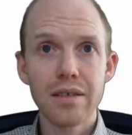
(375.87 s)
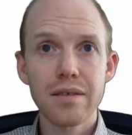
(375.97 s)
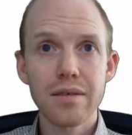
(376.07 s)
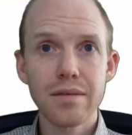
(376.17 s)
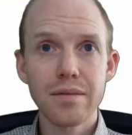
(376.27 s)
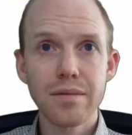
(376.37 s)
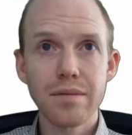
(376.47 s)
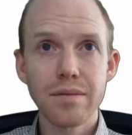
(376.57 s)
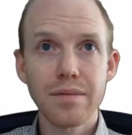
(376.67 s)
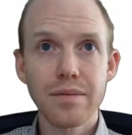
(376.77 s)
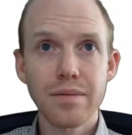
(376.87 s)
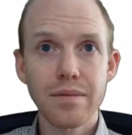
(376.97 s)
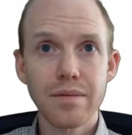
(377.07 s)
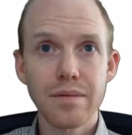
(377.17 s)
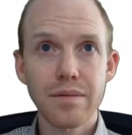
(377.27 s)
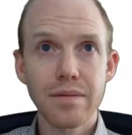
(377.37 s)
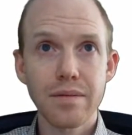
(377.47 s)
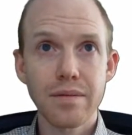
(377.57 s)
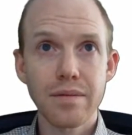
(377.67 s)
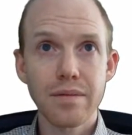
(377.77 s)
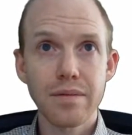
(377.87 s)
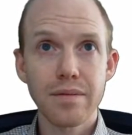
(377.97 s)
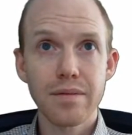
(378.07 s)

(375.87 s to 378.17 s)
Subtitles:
No one is speaking in this clip.